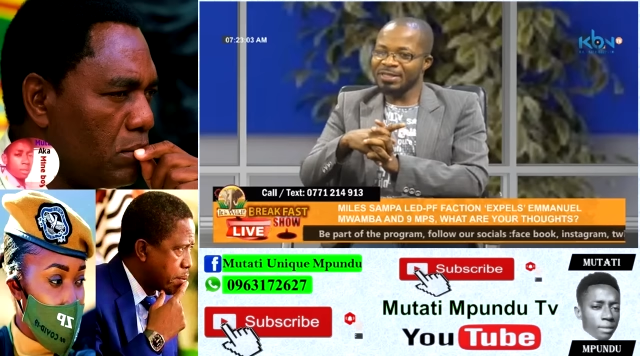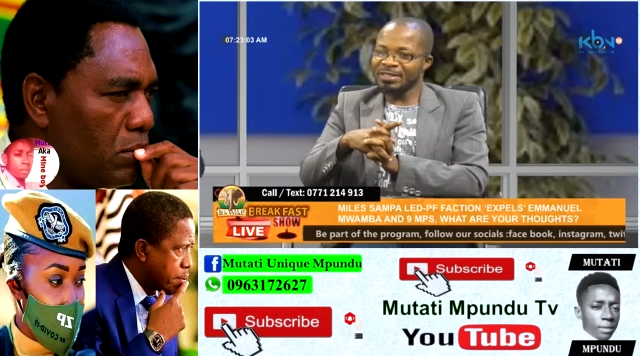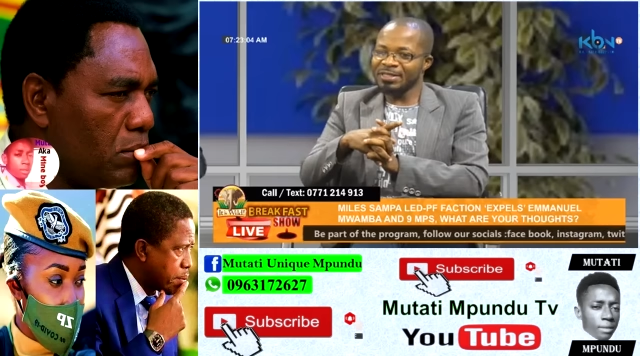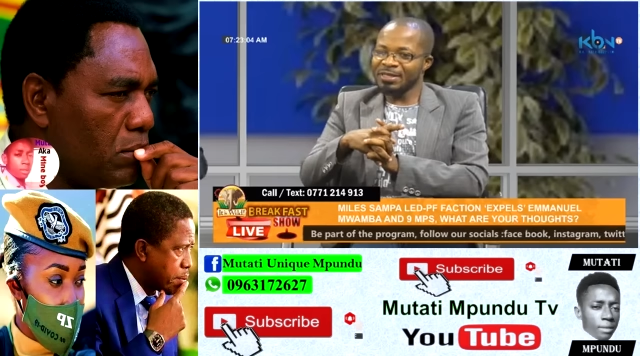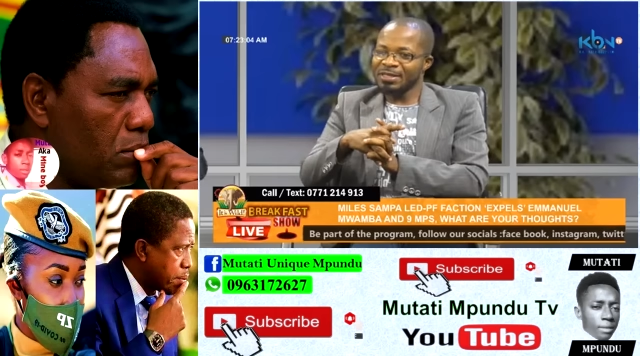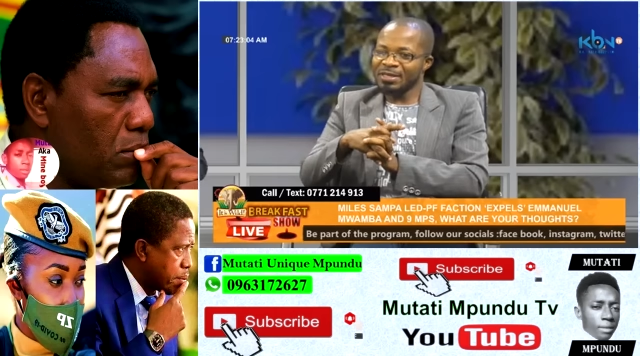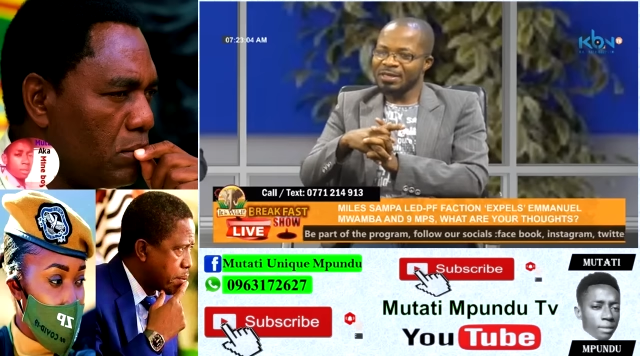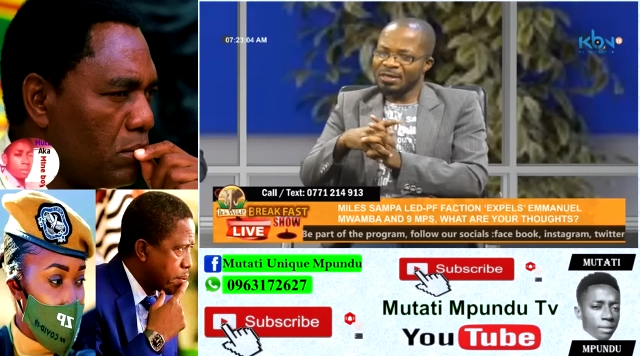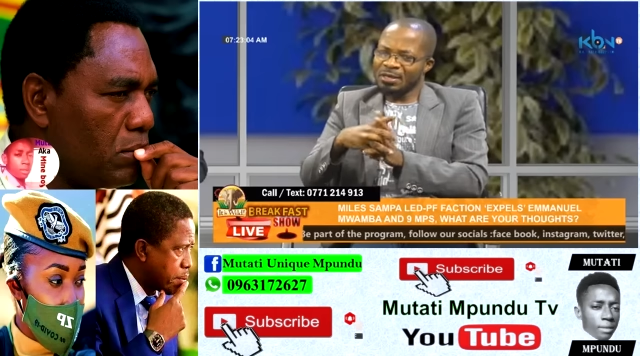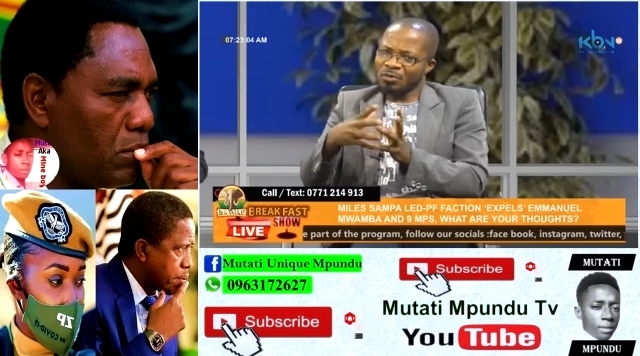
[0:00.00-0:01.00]
Speaker 1: kindly
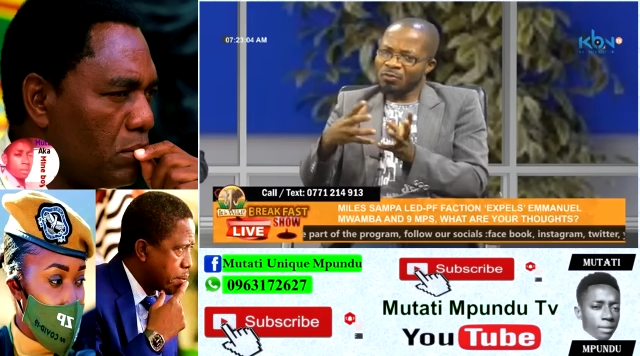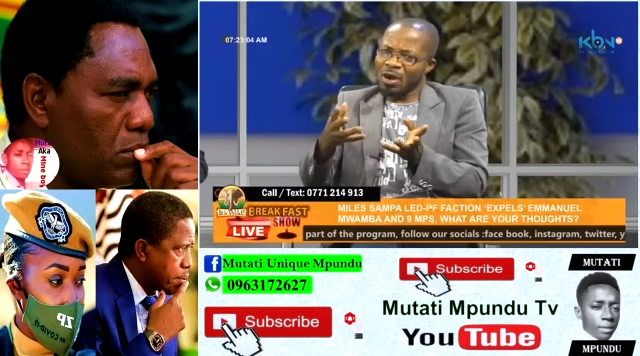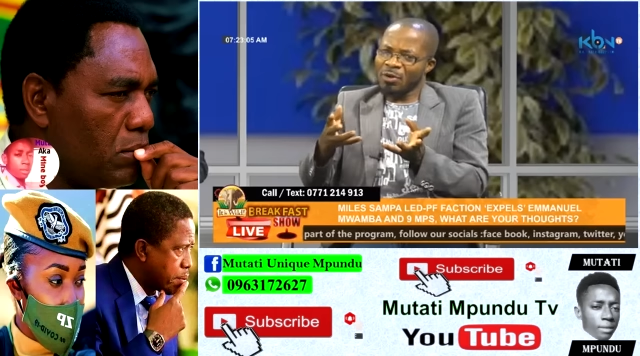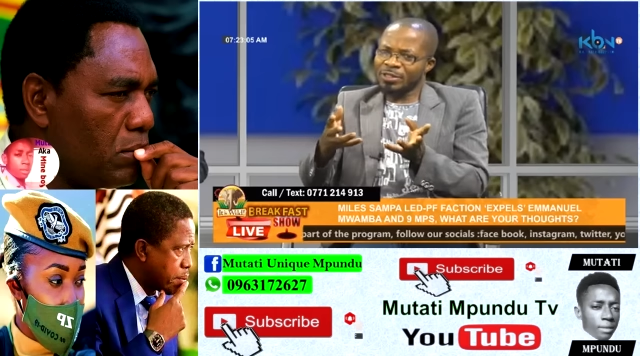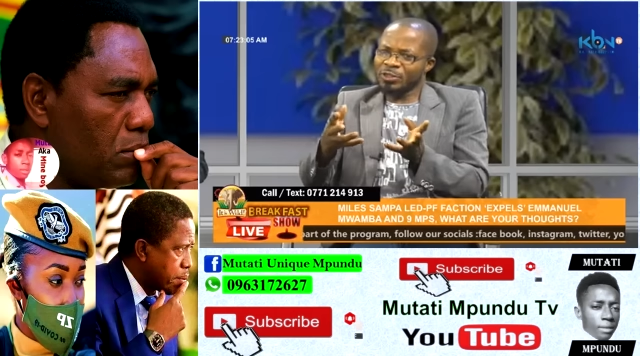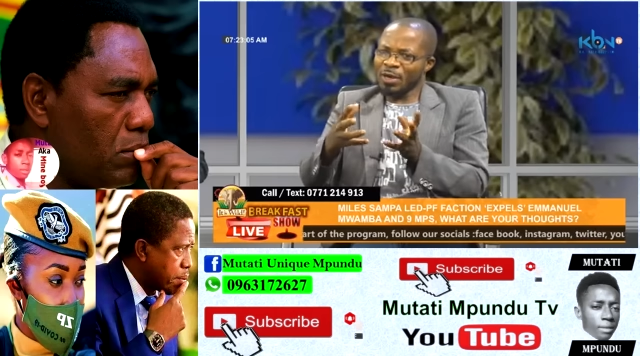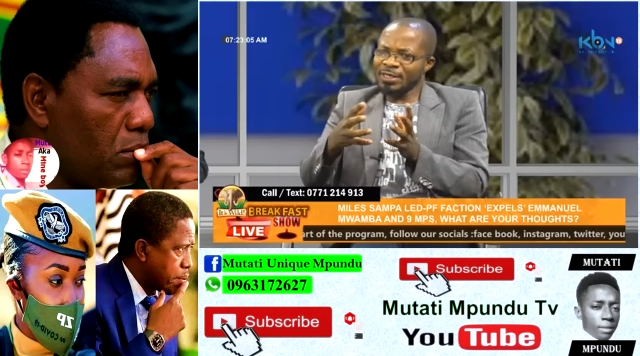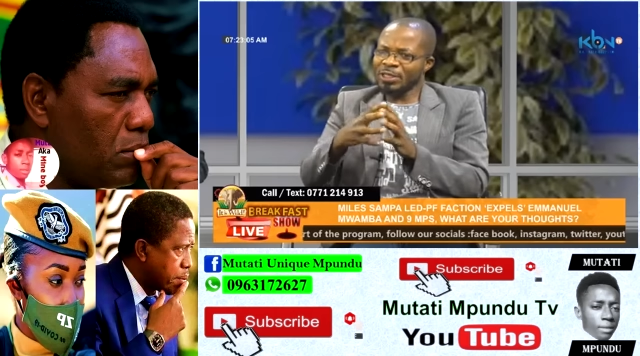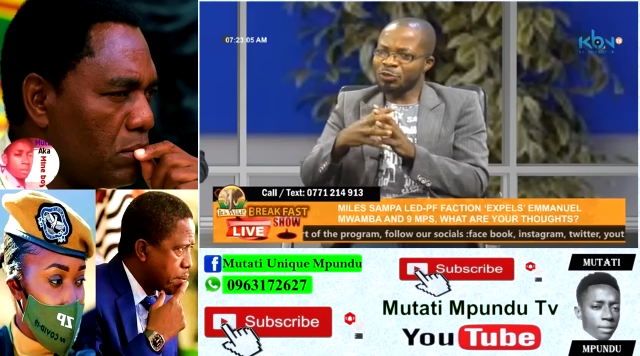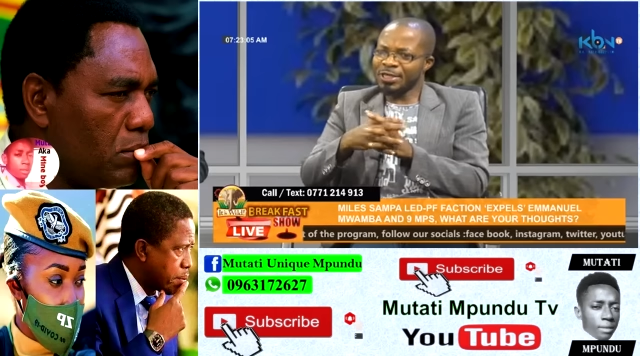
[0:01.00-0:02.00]
subscribe to my YouTube
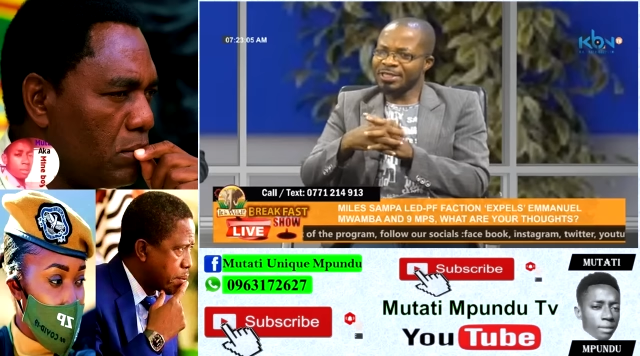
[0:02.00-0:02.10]
channel